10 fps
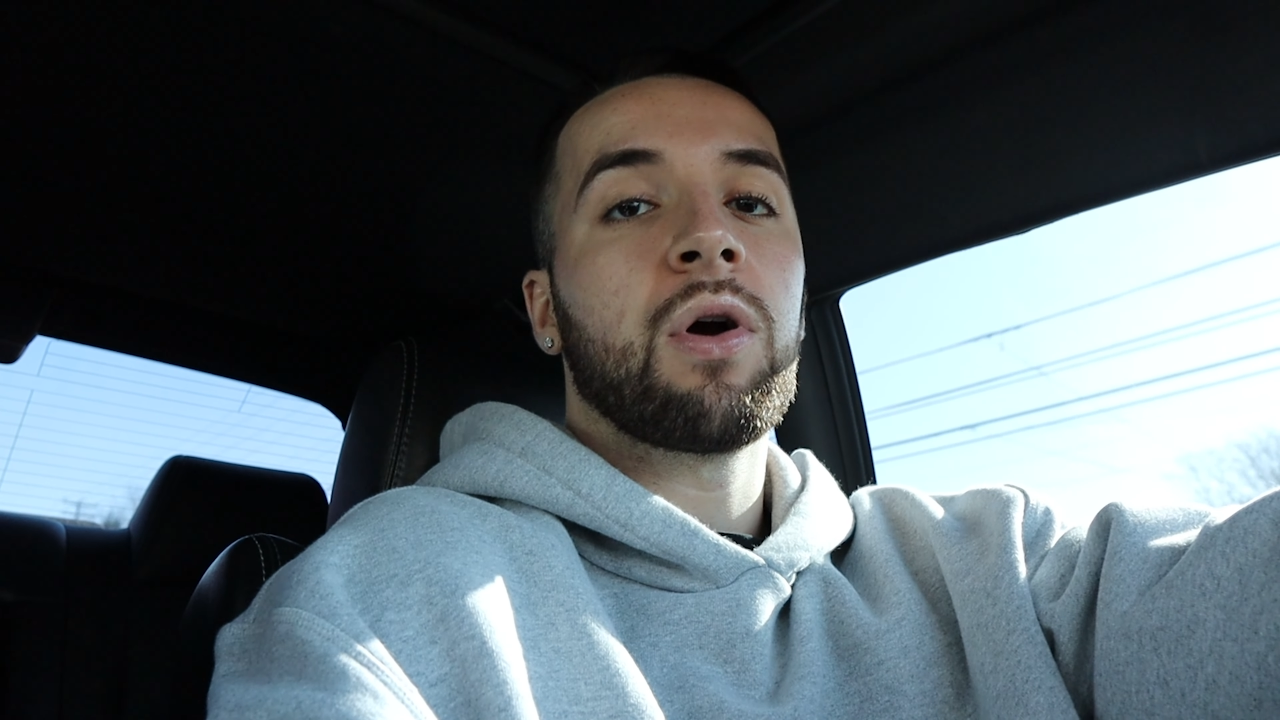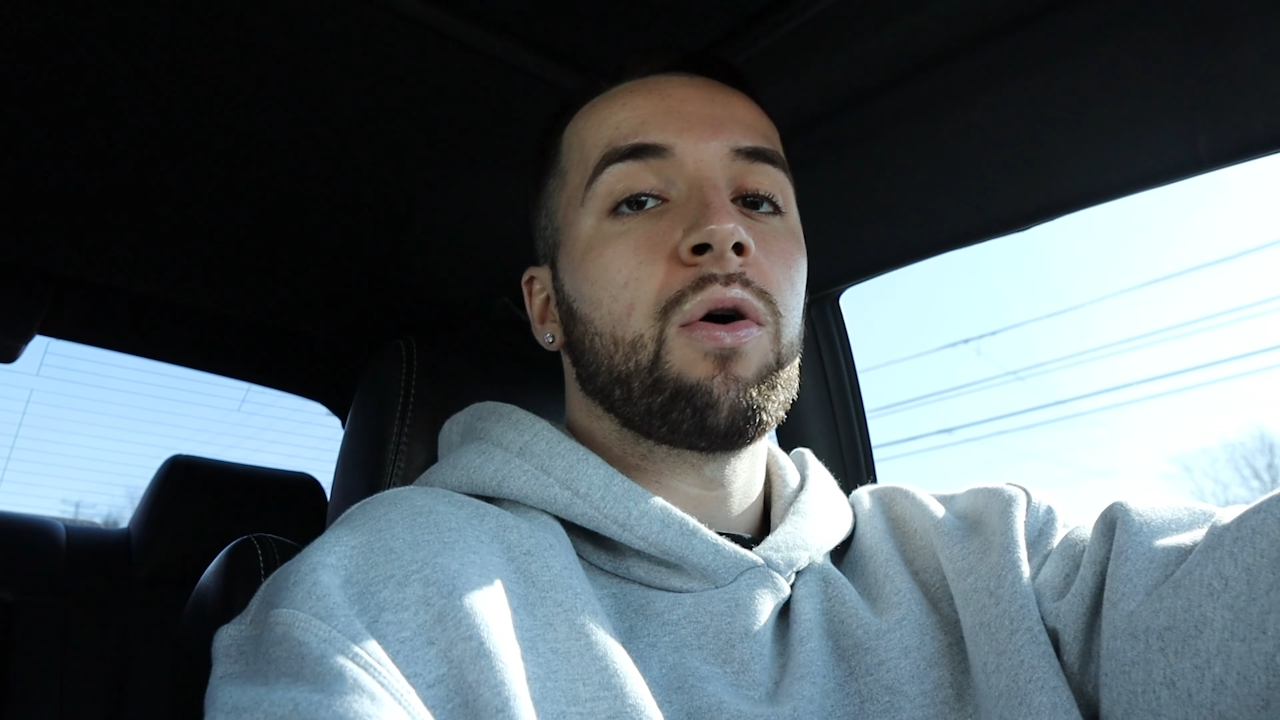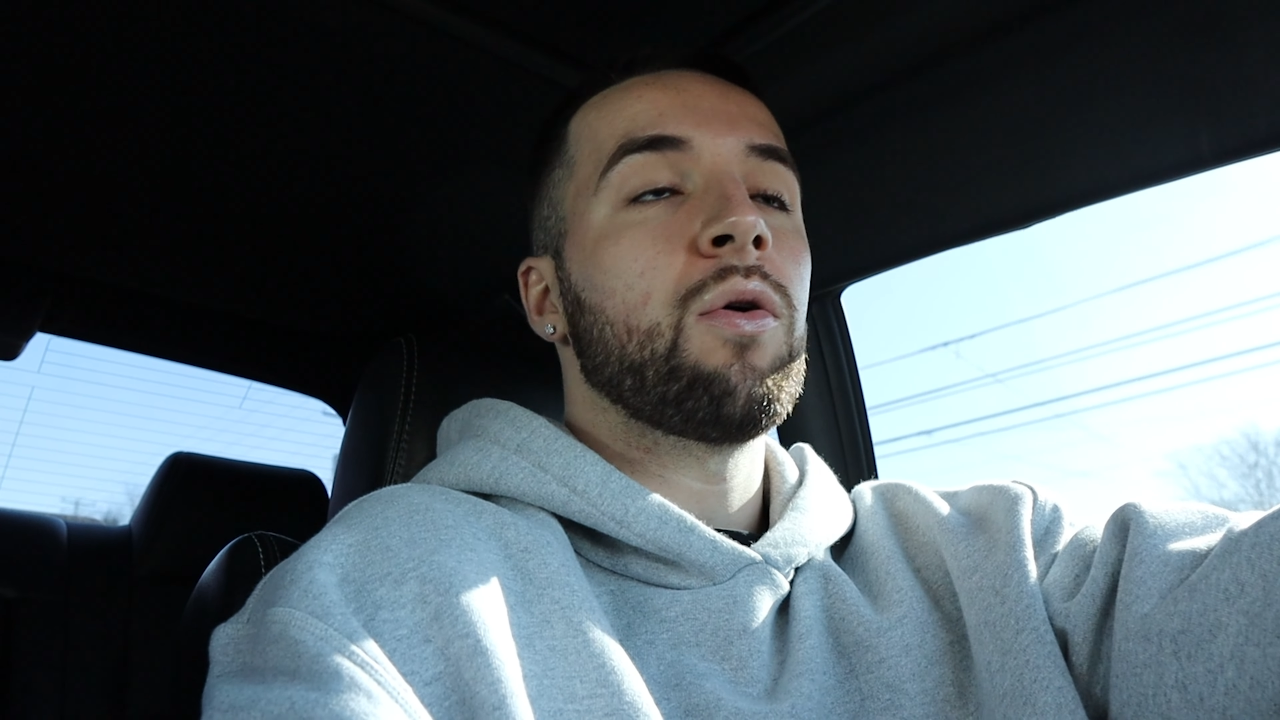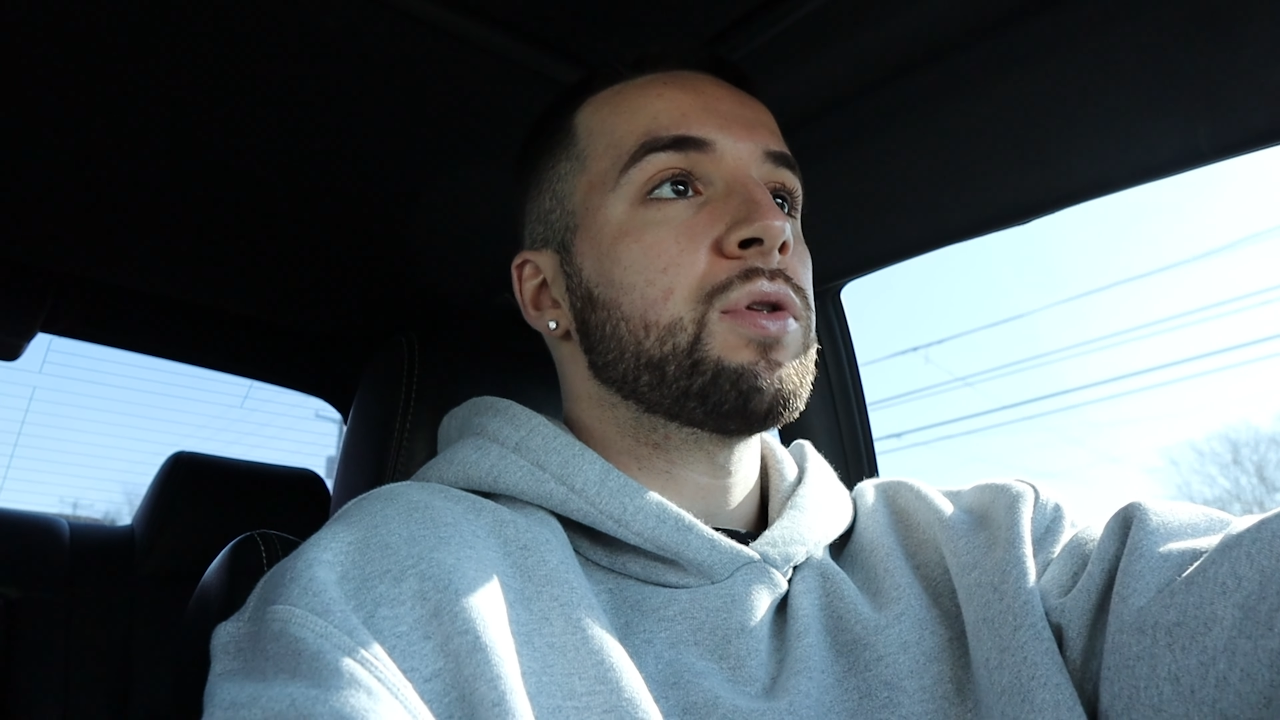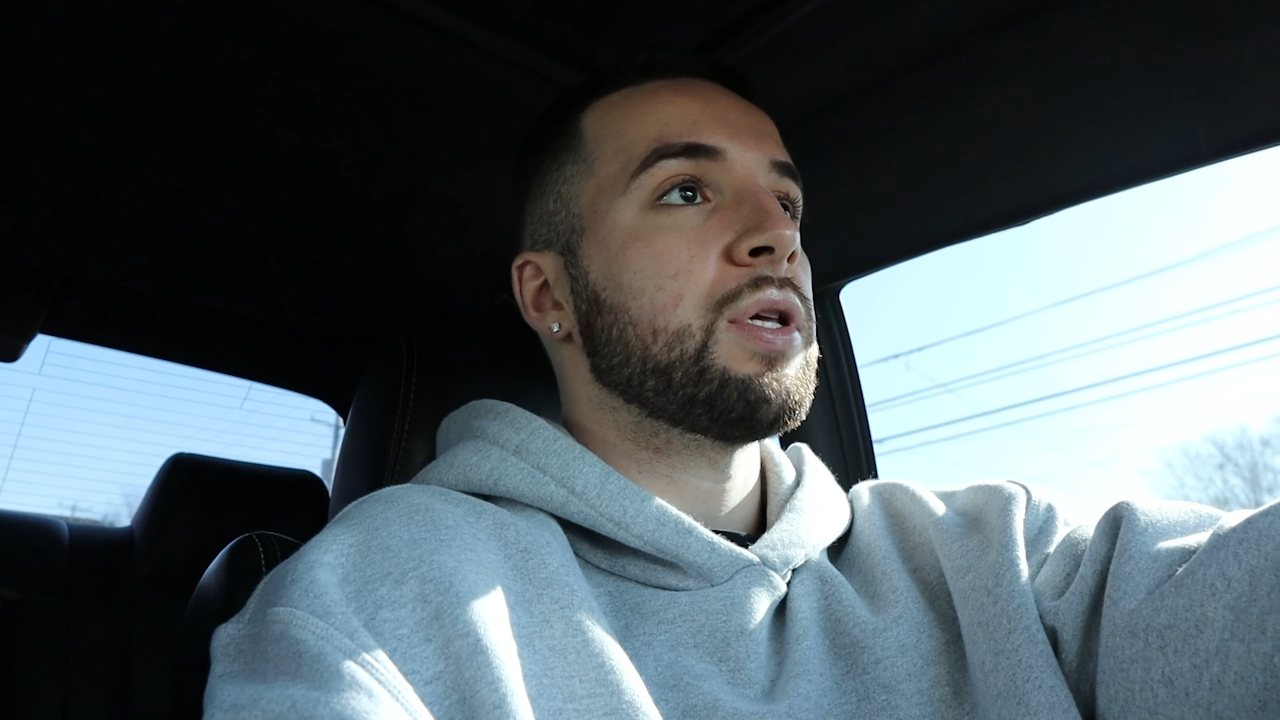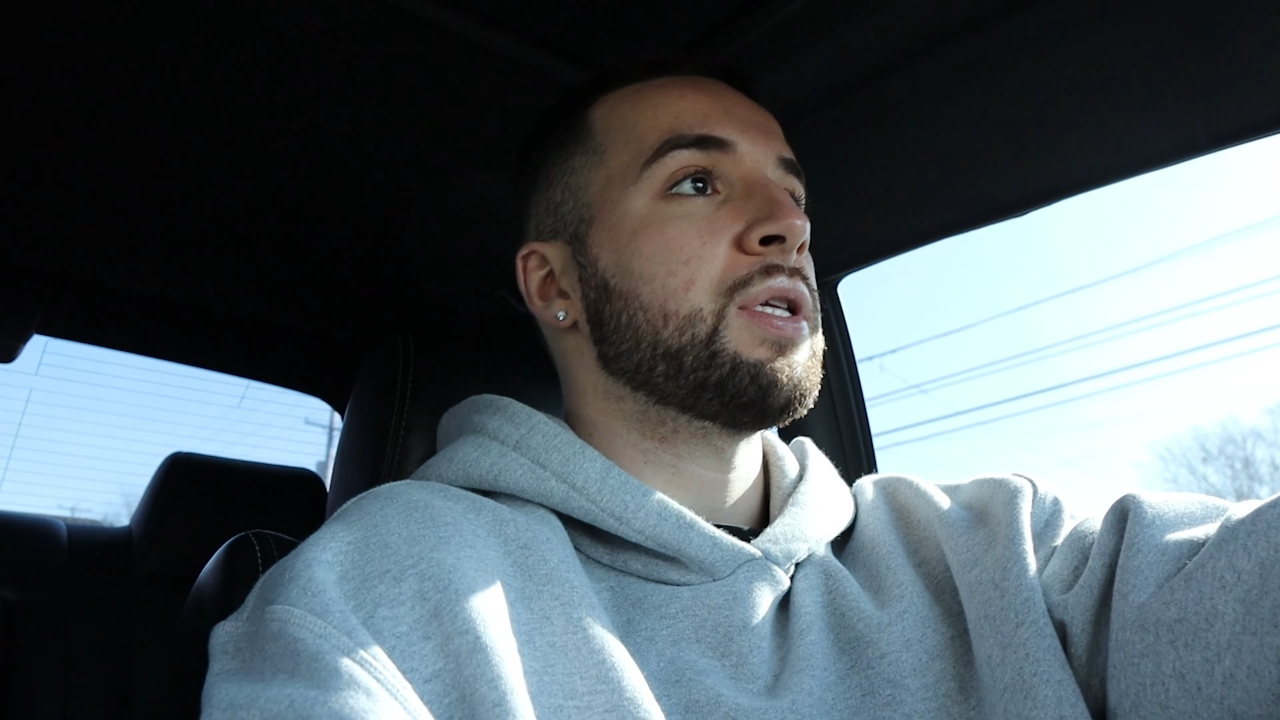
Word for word: goals